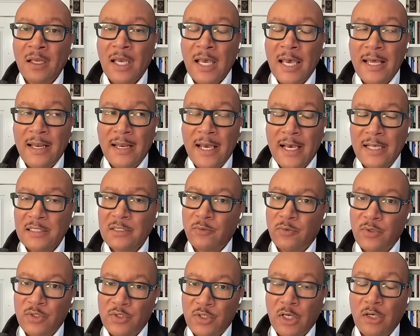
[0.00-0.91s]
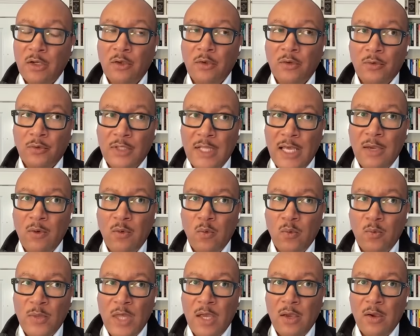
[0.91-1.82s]
and yeah. as a result they
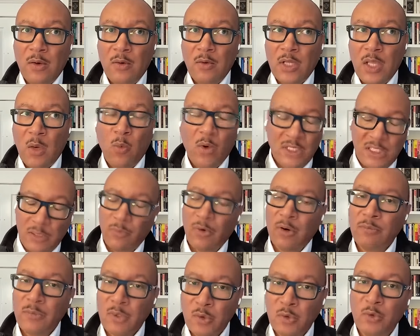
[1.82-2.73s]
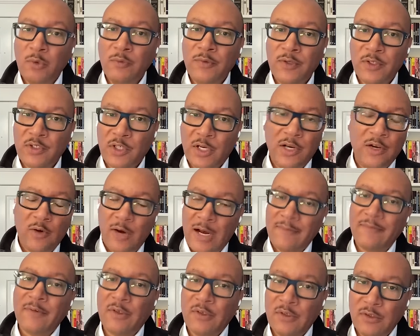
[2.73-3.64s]
they they want them removed so they don't
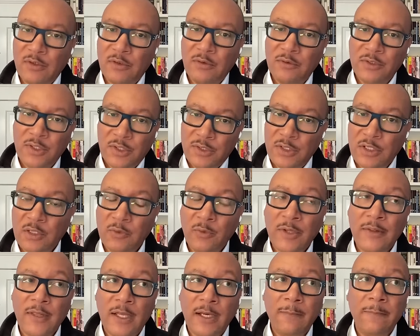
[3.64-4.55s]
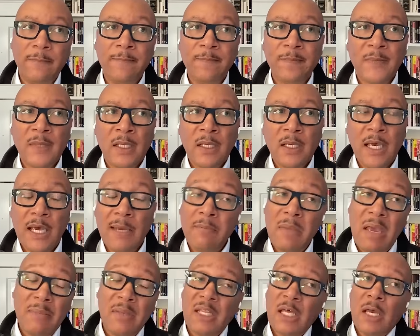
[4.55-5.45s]
have to deal to deal with them and
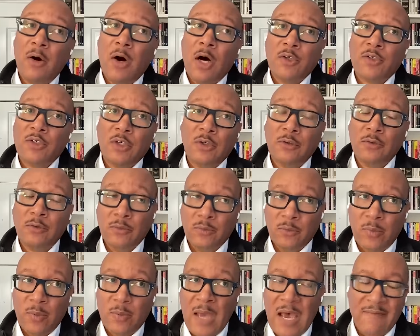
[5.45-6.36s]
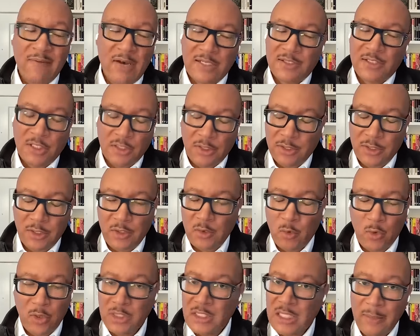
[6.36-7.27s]
maybe they also have hostility
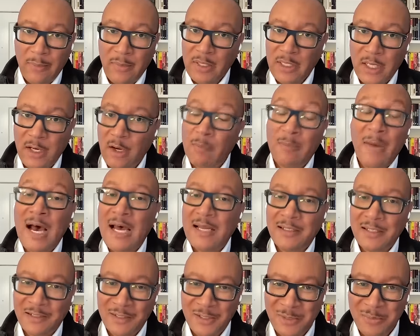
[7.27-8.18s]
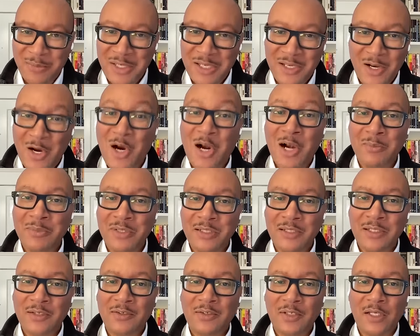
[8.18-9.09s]
toward them and they don't mind that they're being harmed
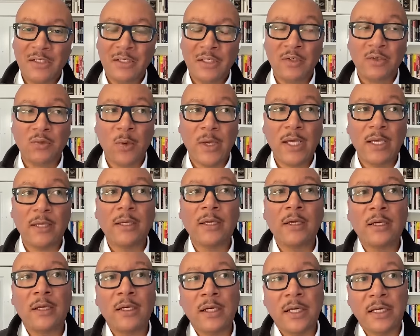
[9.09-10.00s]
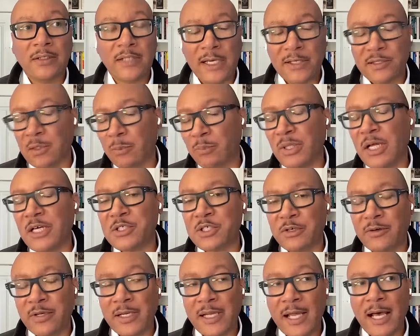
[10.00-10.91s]
in this in this way and take some
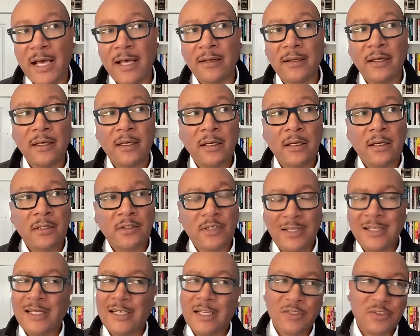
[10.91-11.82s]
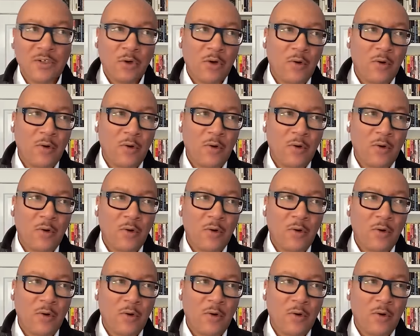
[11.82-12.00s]
pleasure in that so i think there's no